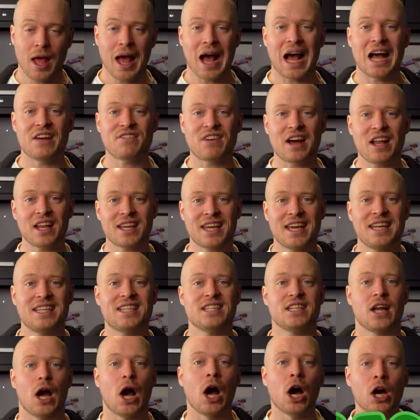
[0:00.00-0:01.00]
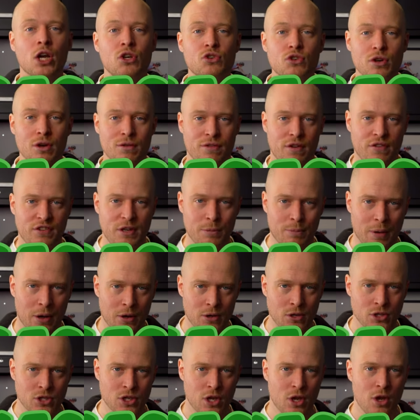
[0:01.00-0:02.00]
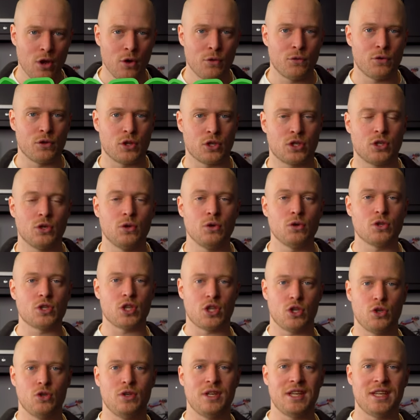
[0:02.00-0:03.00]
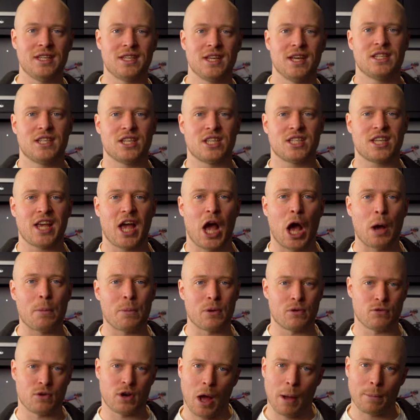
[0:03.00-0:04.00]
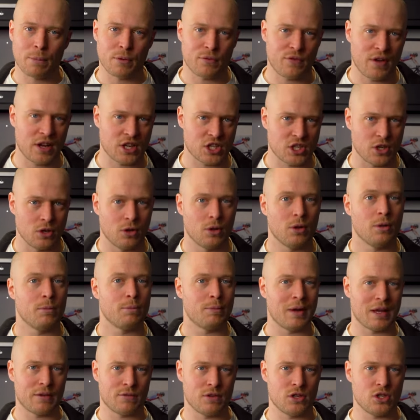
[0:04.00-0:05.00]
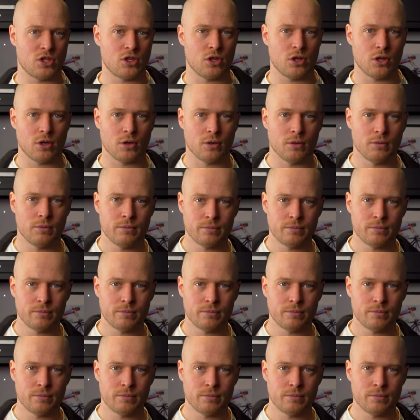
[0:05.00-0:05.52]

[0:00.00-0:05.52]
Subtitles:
I've allocated £150 for the tools that you need to set up and run a professional BikeFit studio.